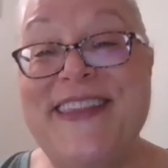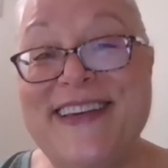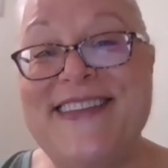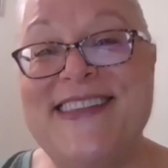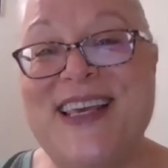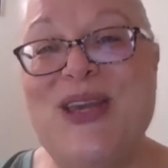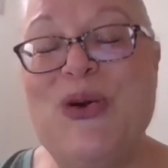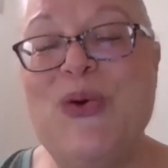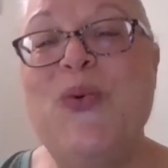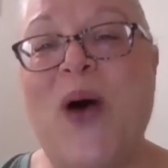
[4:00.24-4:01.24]
things that
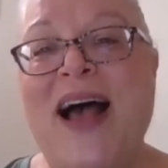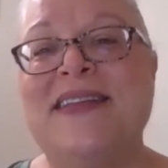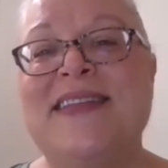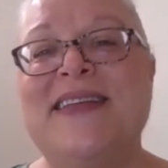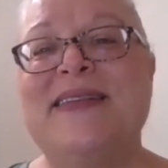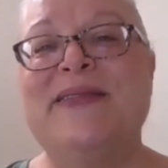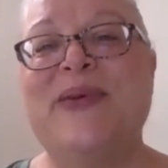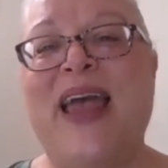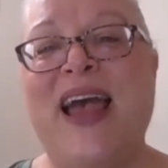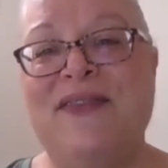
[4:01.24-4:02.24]
you want
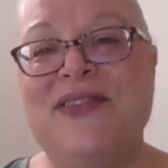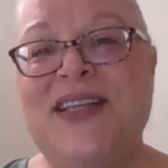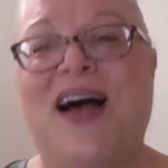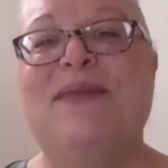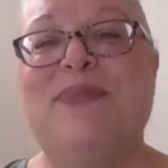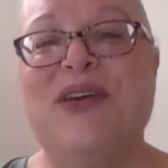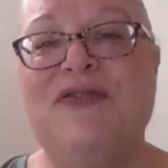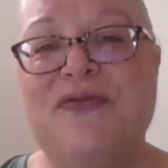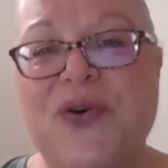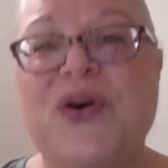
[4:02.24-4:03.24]
to have done
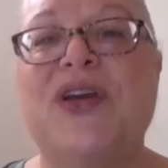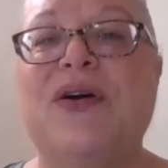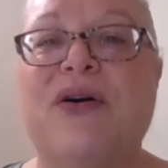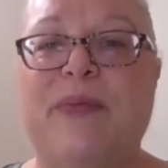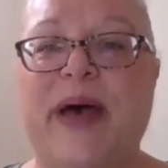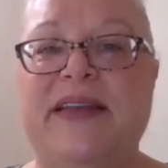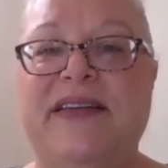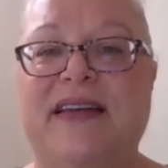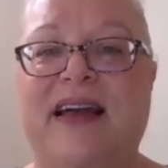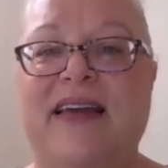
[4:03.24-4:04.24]
before you go to bed
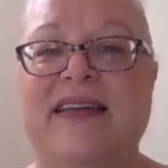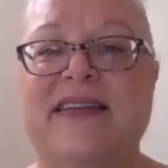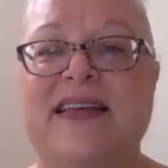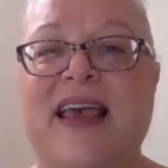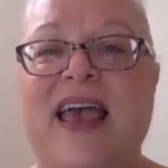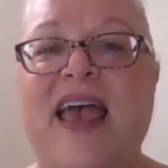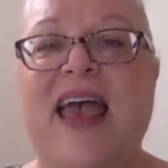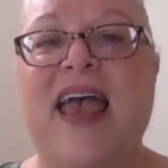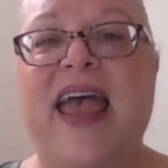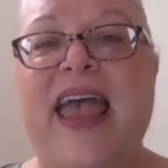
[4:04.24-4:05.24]
tonight.
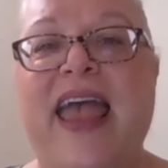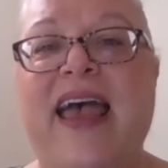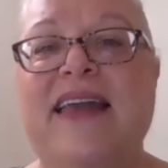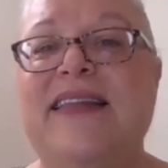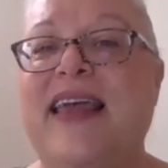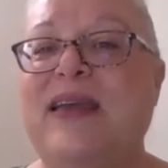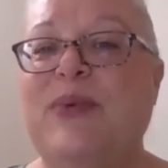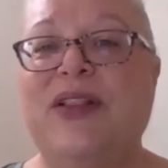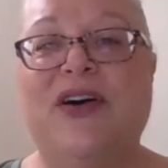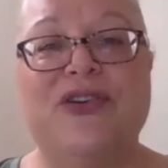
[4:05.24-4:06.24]
And they can
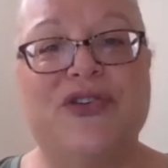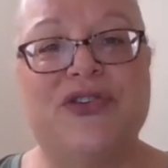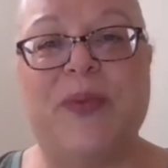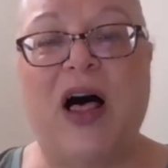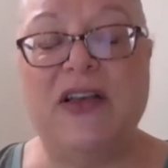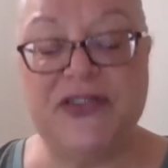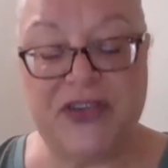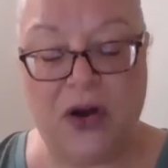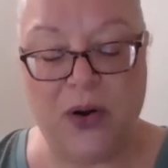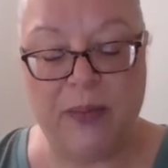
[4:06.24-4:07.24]
be large or small.
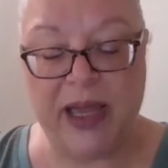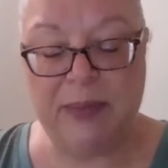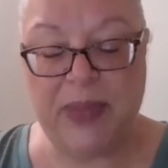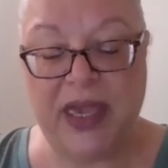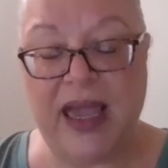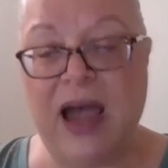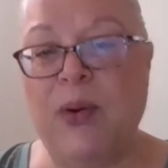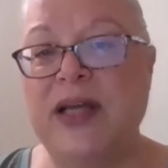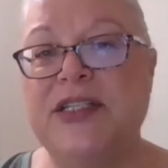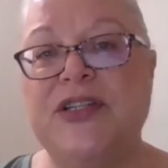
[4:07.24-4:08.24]
So it might be, I
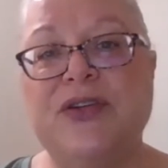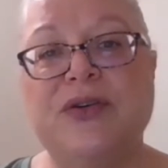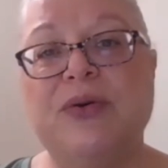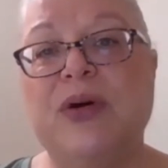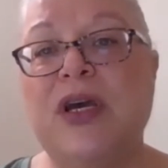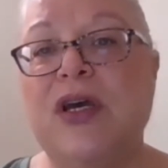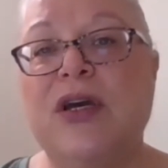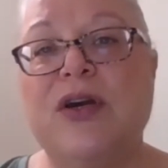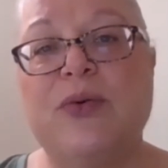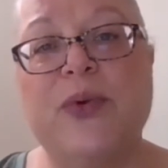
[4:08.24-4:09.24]
want to
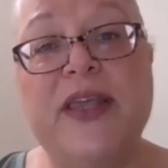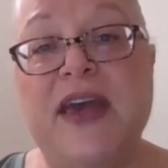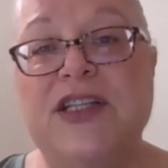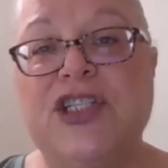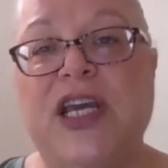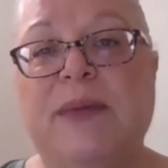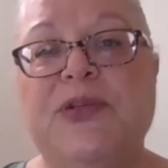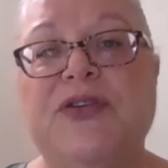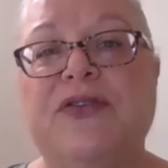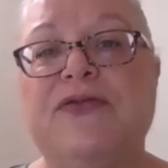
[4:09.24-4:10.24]
read that
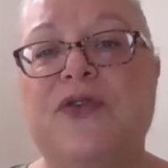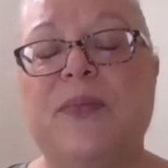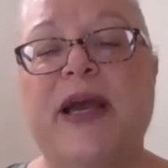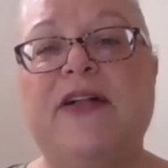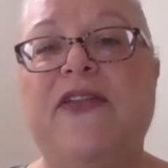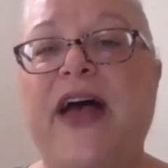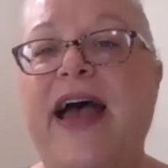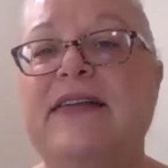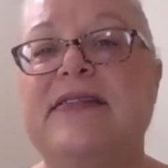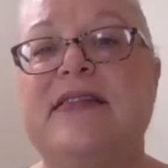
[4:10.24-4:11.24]
chapter for my
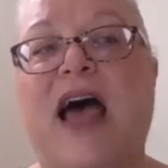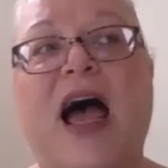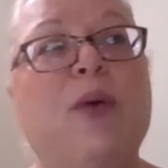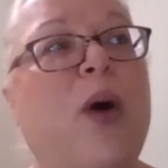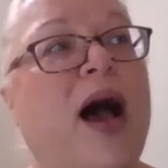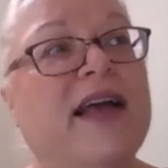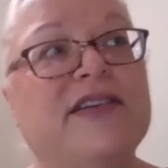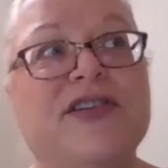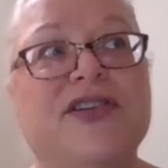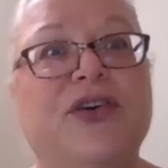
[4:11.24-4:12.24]
class. I want
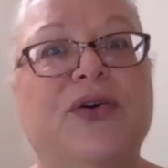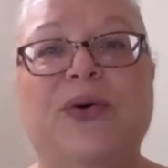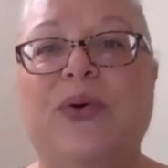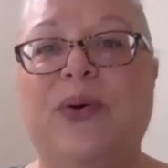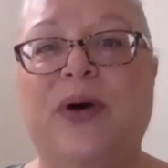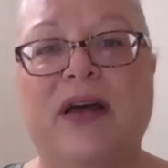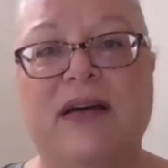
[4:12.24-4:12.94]
to